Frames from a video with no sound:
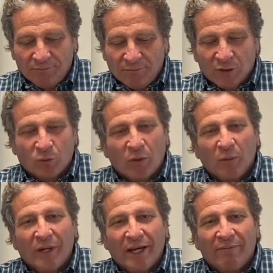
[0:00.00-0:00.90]
This way
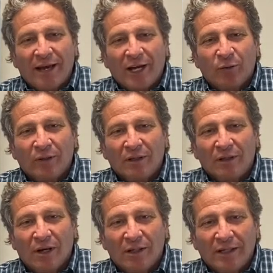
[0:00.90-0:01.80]
we have accurate
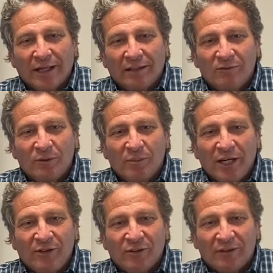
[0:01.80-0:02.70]
contact
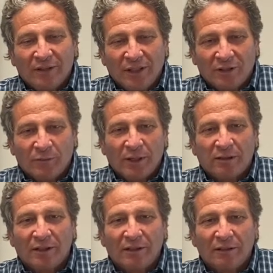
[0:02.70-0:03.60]
information,
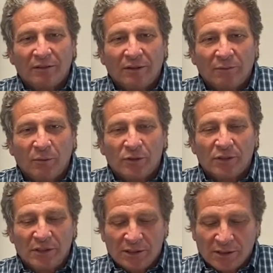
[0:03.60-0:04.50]
especially in
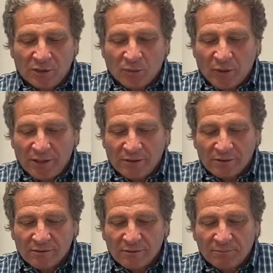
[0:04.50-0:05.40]
emergency
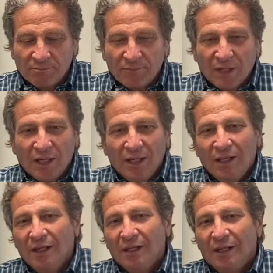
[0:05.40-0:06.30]
situations.
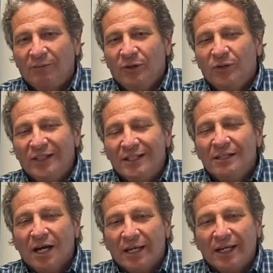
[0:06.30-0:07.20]
If you did
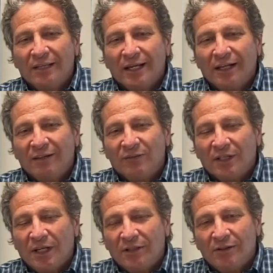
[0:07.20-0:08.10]
not get that
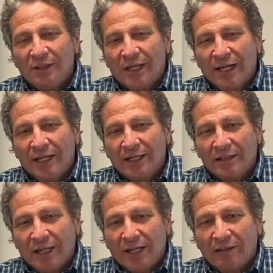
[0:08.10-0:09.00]
invitation to edit
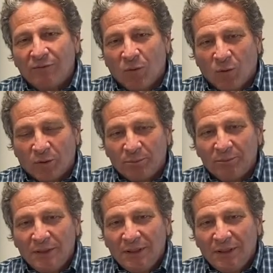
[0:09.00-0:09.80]
that form,